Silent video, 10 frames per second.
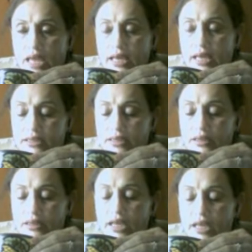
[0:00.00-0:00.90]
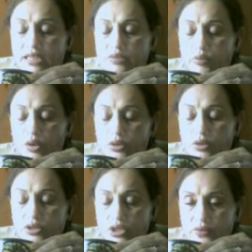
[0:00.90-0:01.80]
taste, the
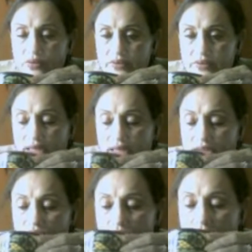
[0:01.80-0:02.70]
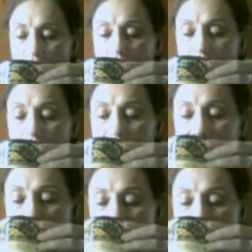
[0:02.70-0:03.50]
explosion of taste to occur in your